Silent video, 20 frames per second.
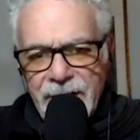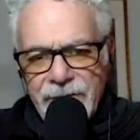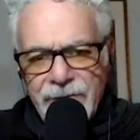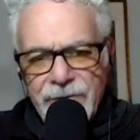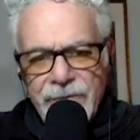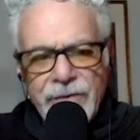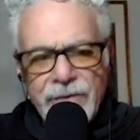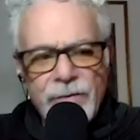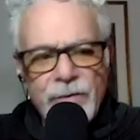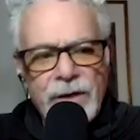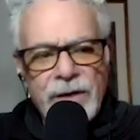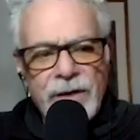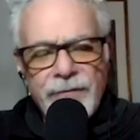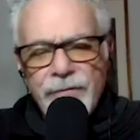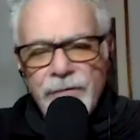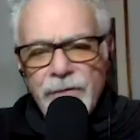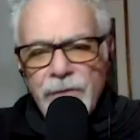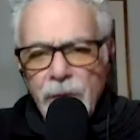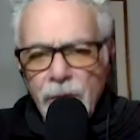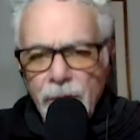so that we
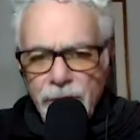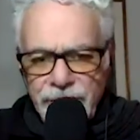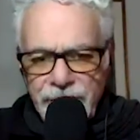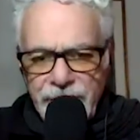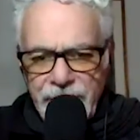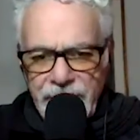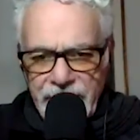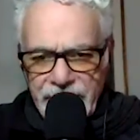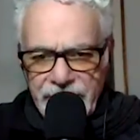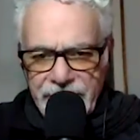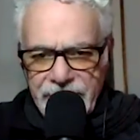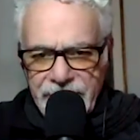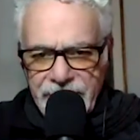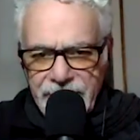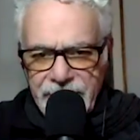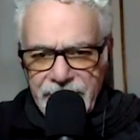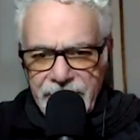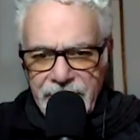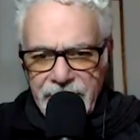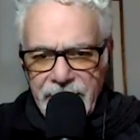have no
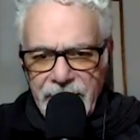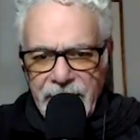chance